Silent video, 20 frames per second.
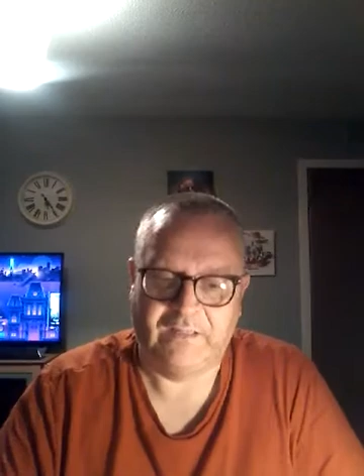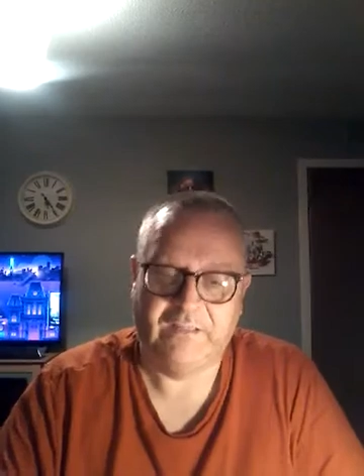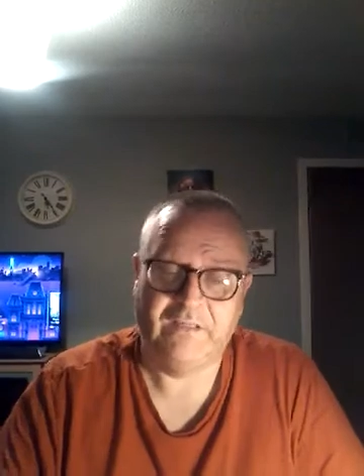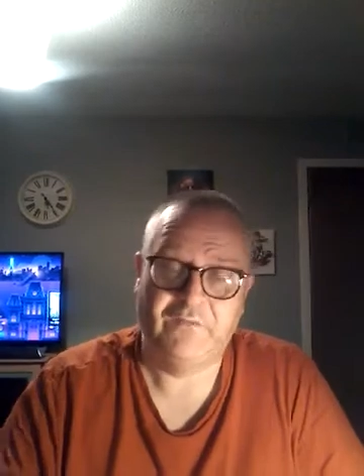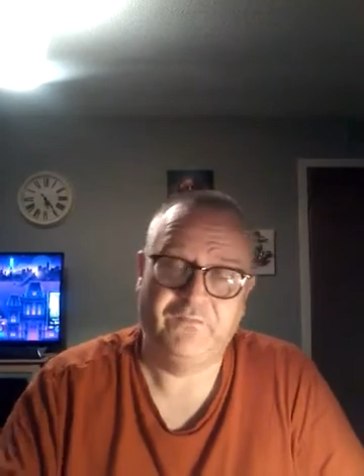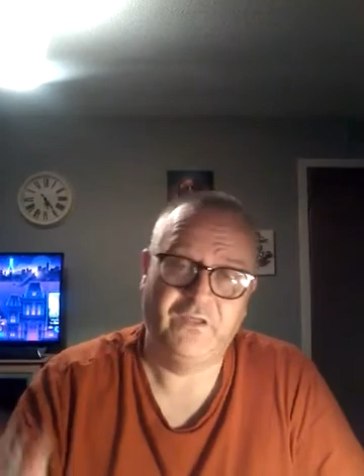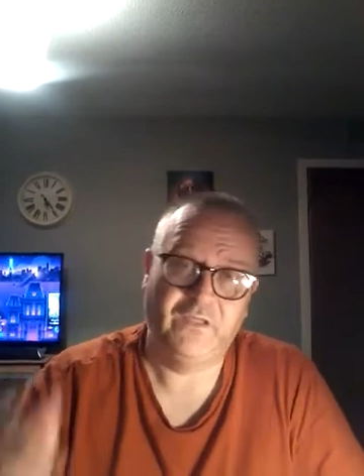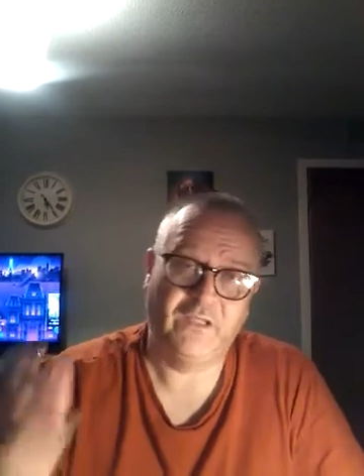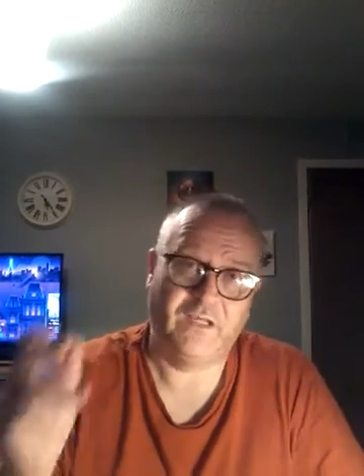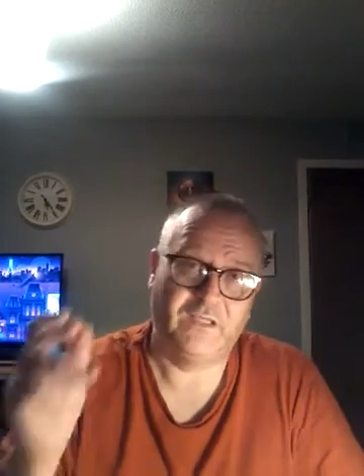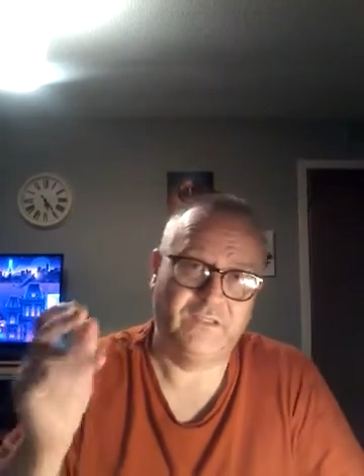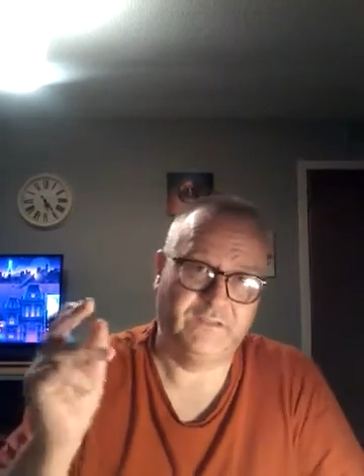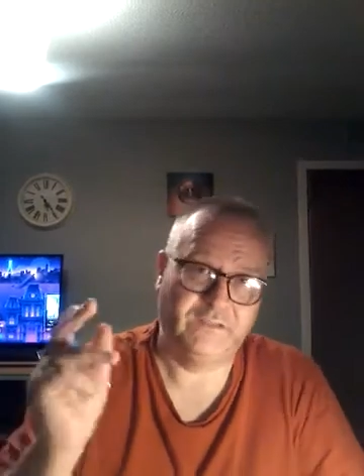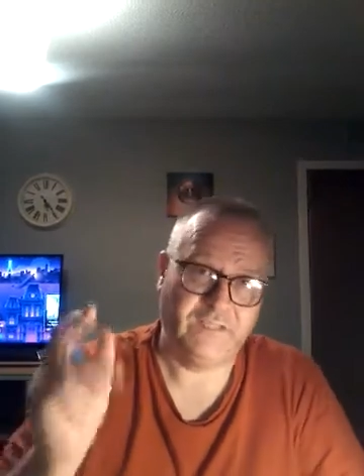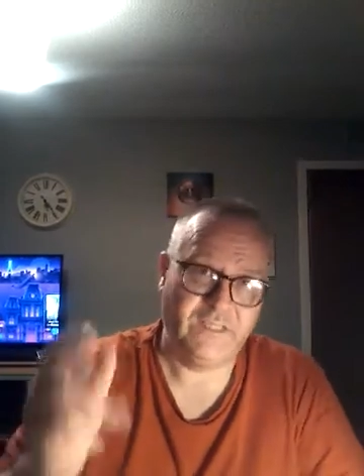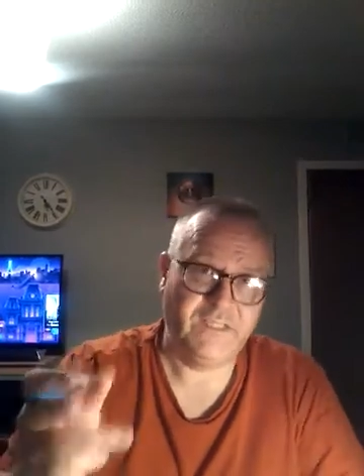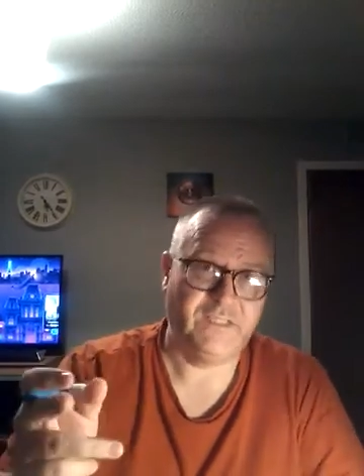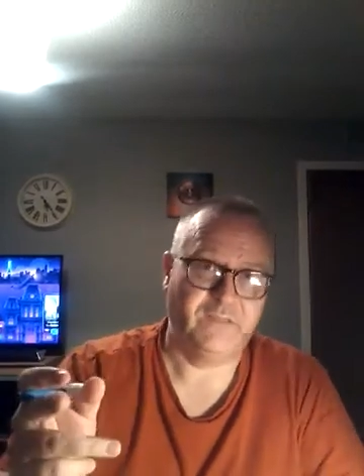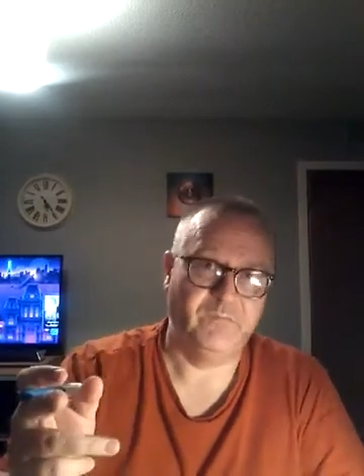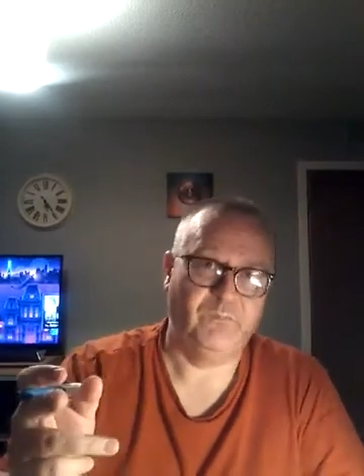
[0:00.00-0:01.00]
And if you're a
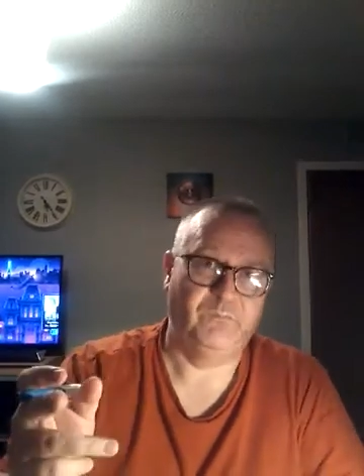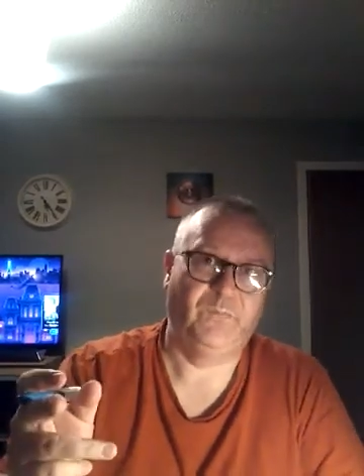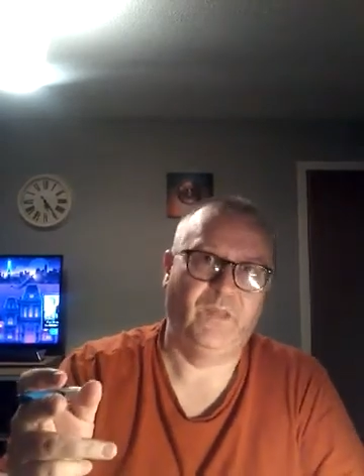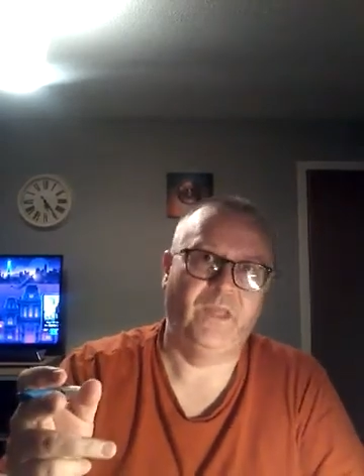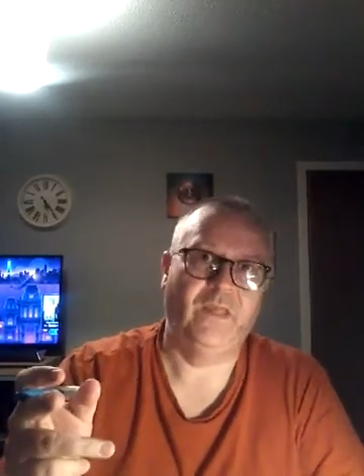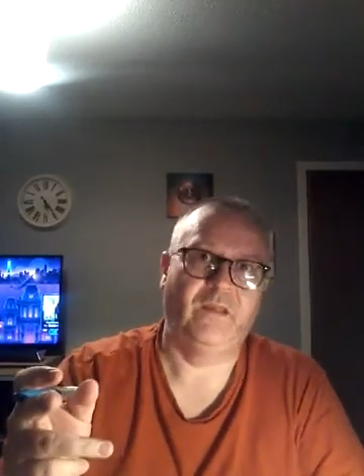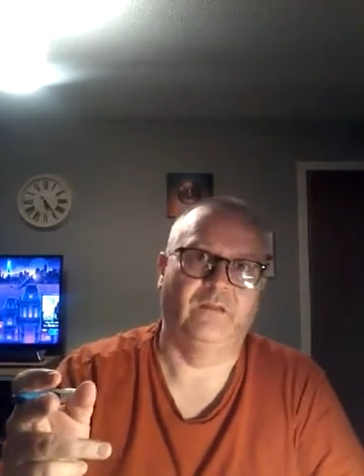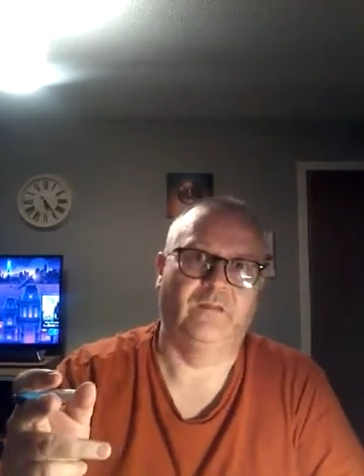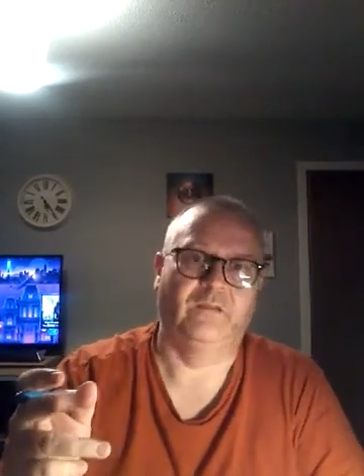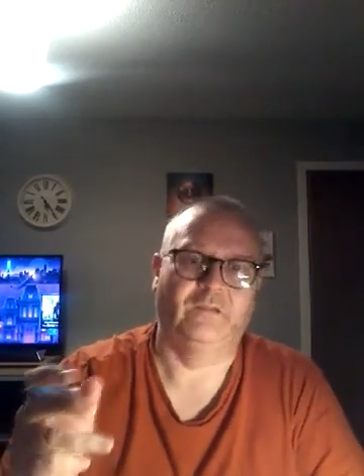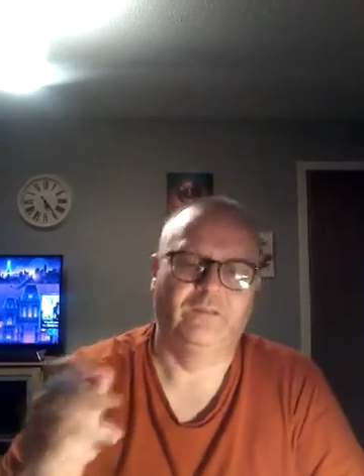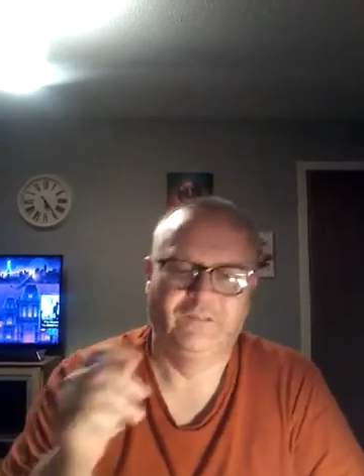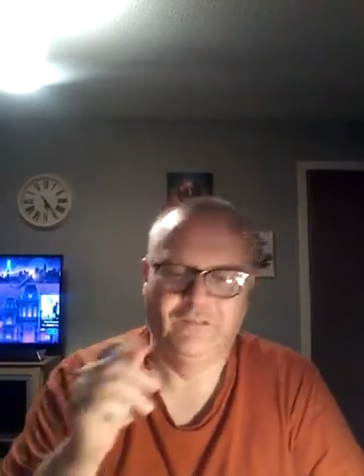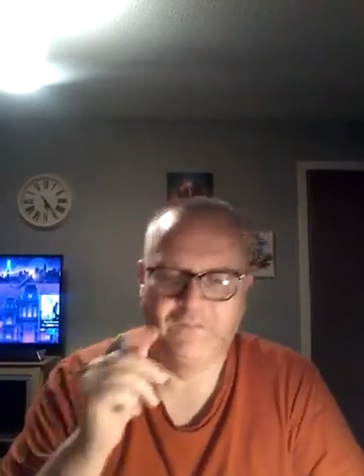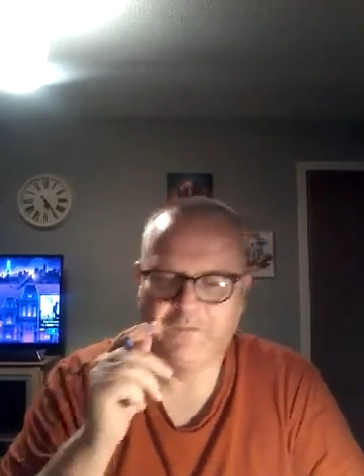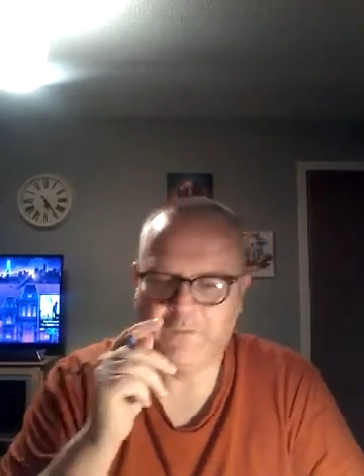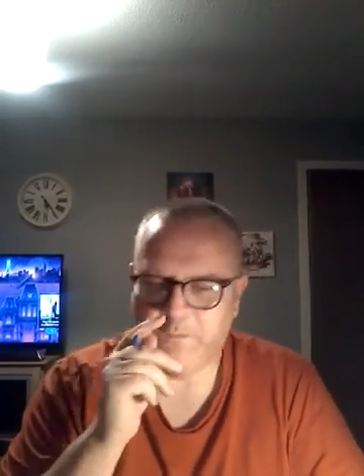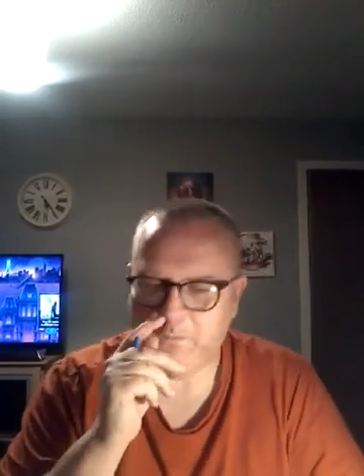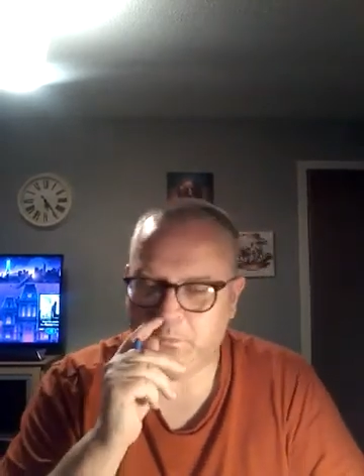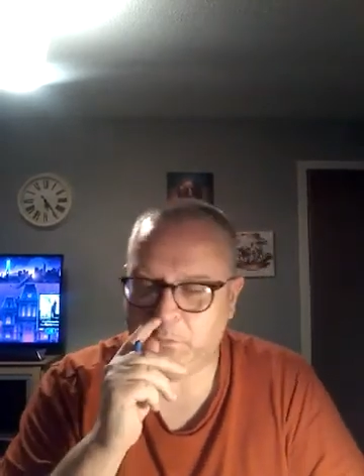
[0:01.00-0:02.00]
decent parent,
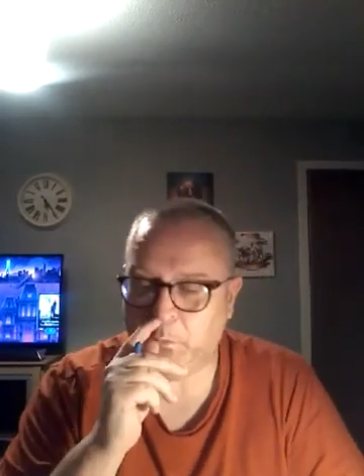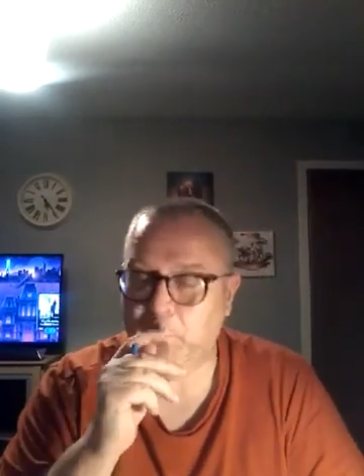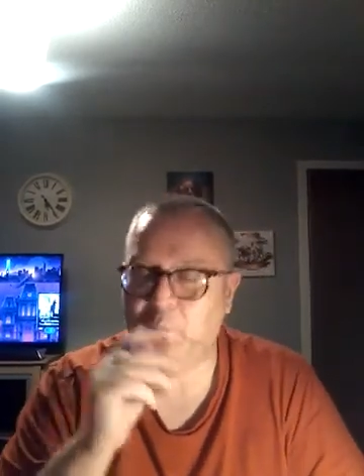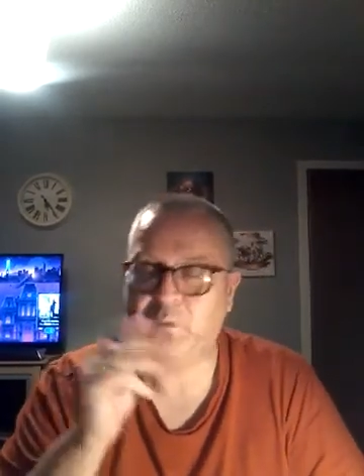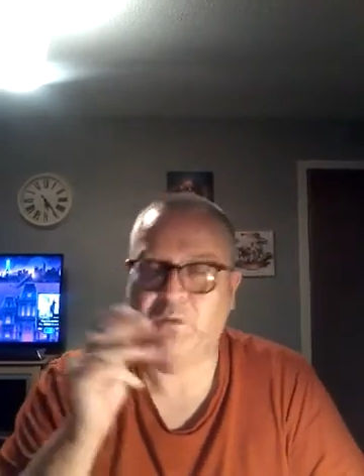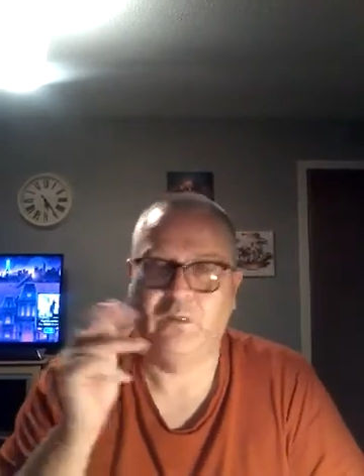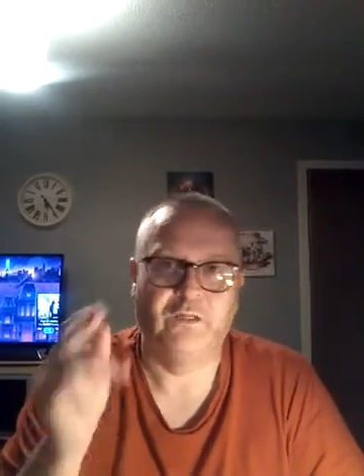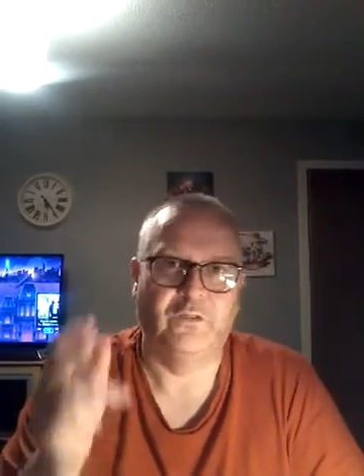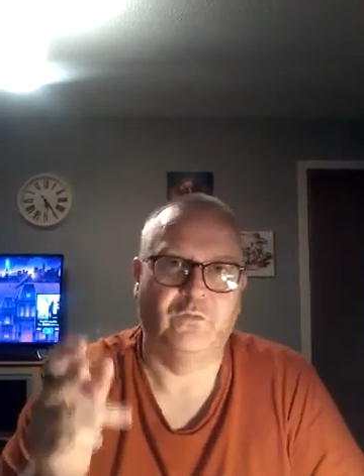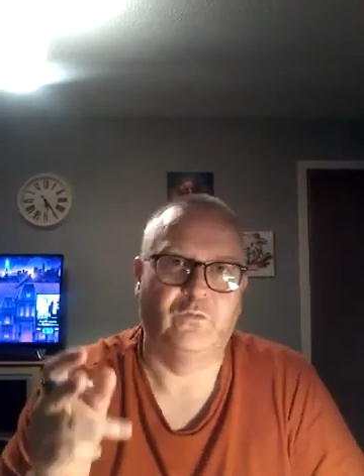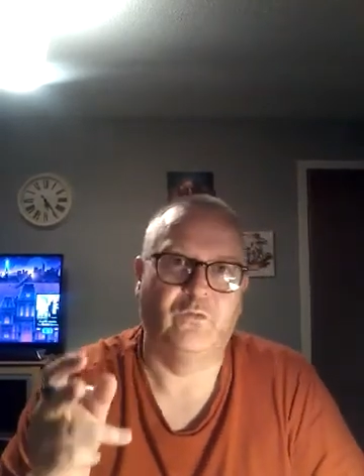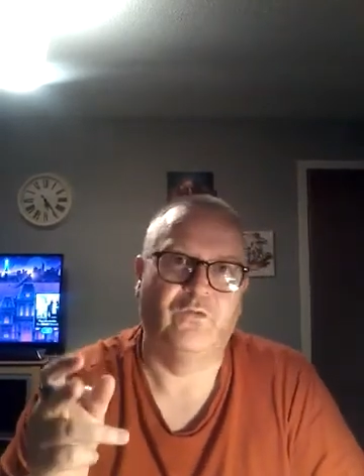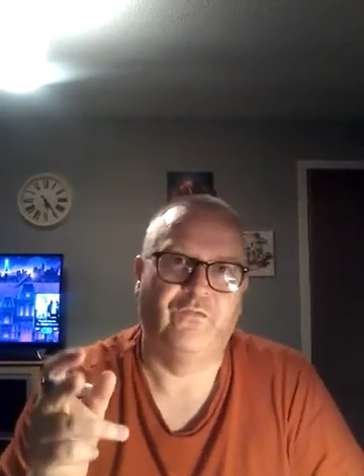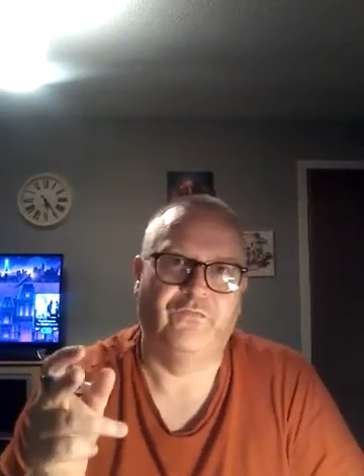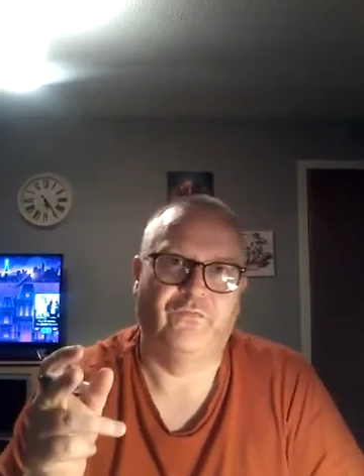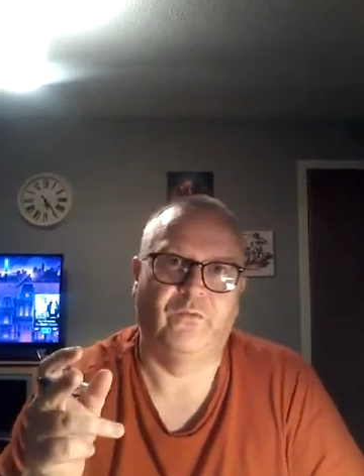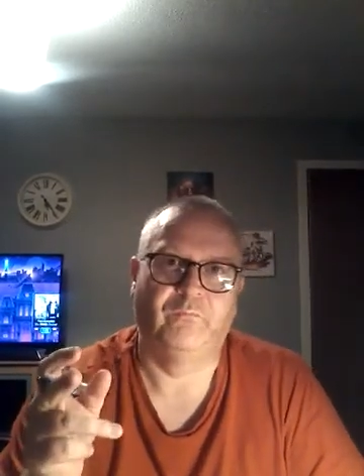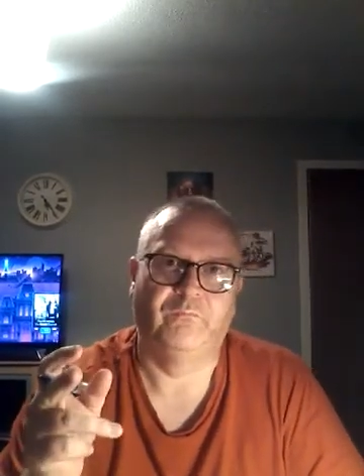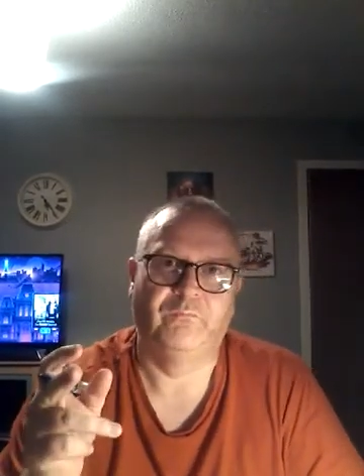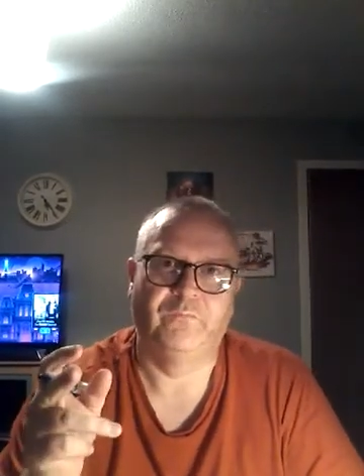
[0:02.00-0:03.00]
you won't let go
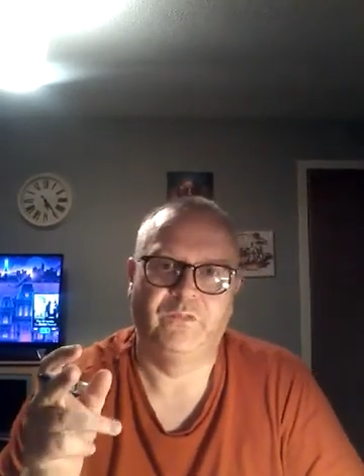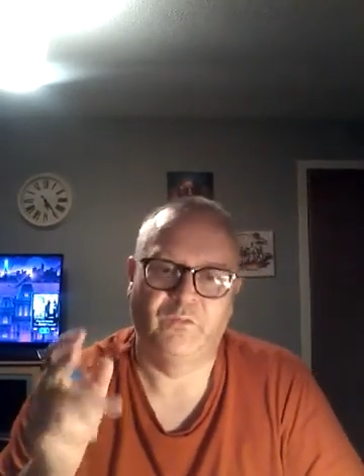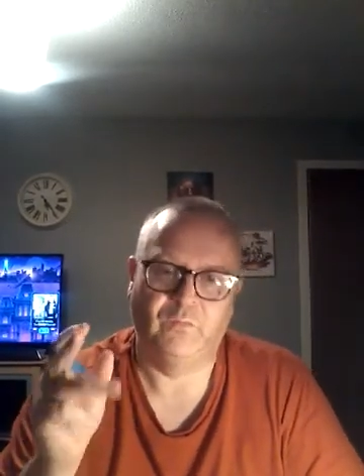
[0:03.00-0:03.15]
of them.